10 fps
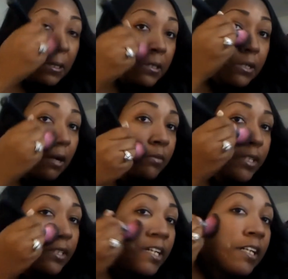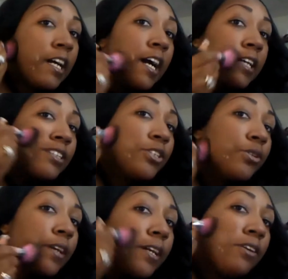So I'm just gonna
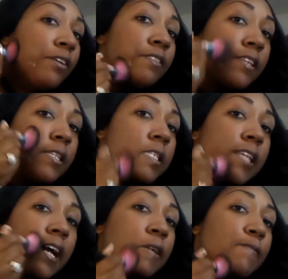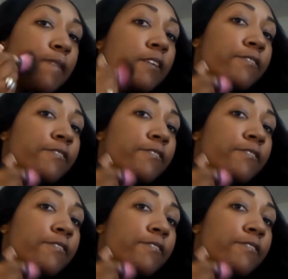concentrate on this side of my